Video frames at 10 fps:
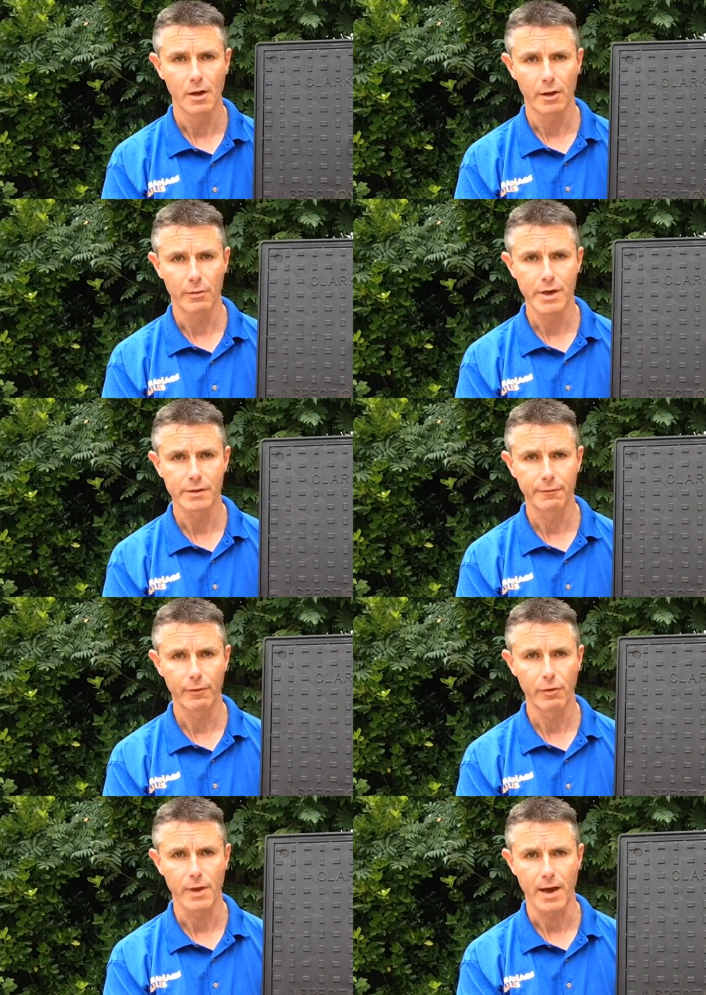The reason
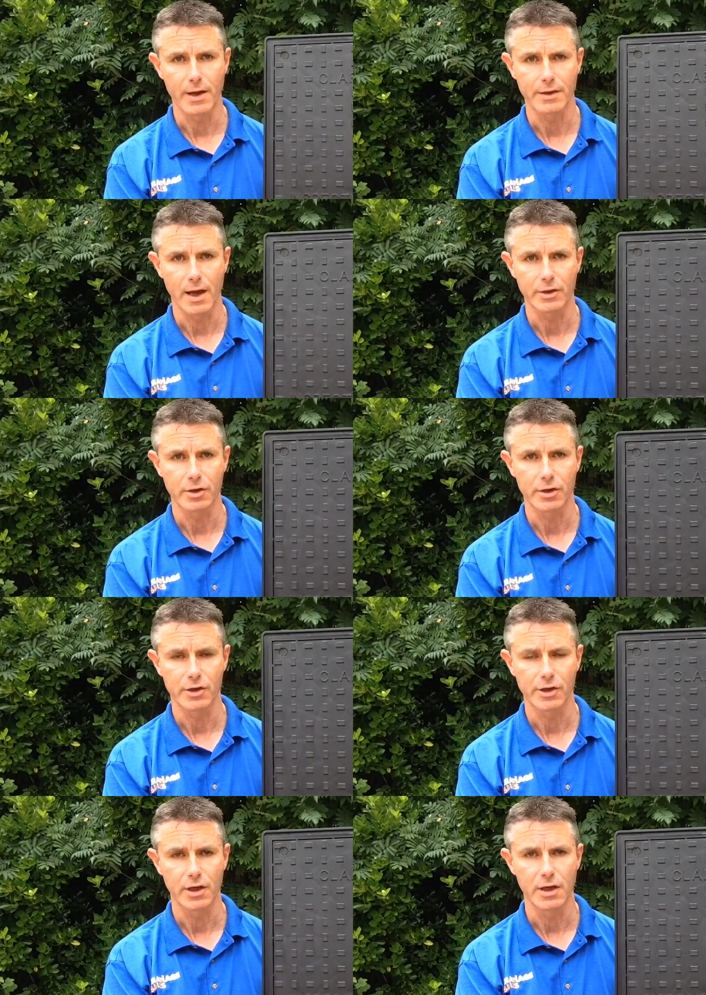for that is that as you can
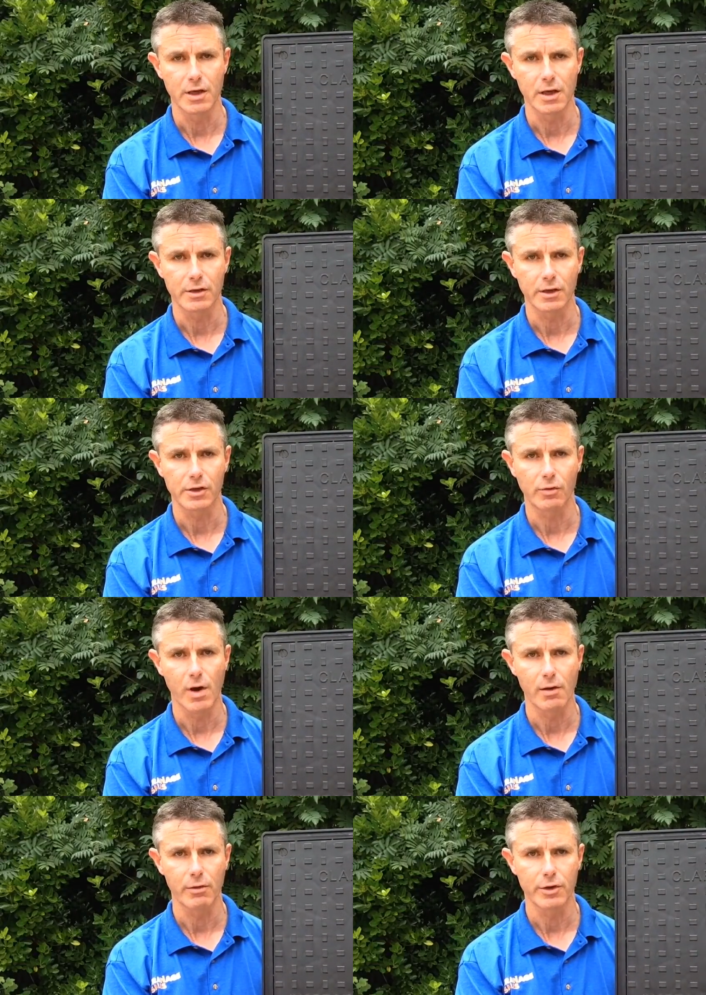see it's
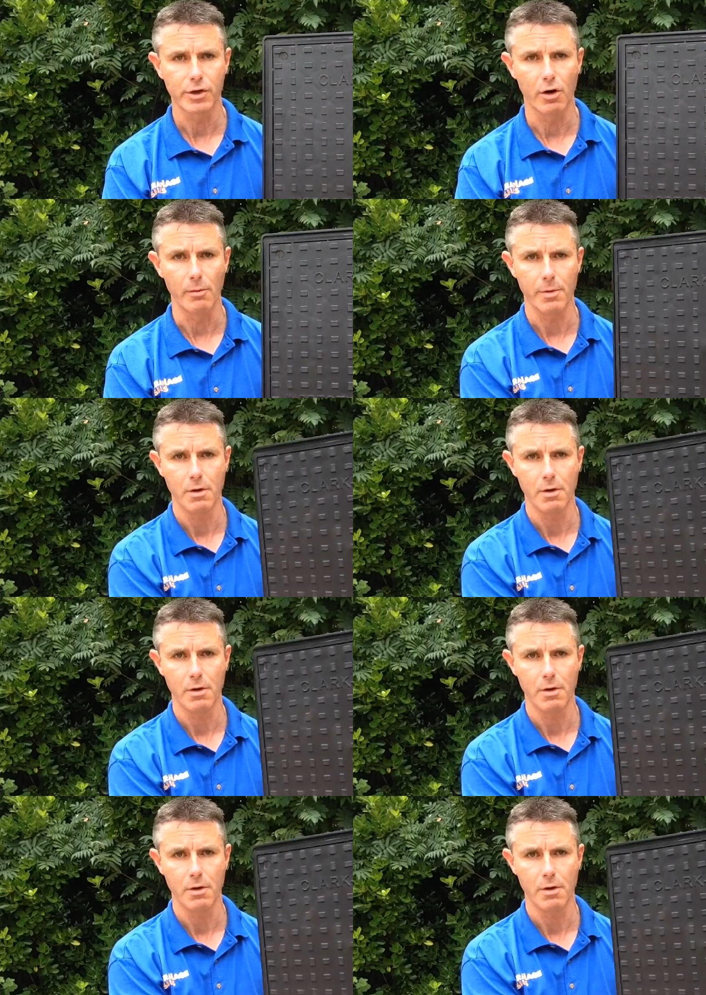square on the top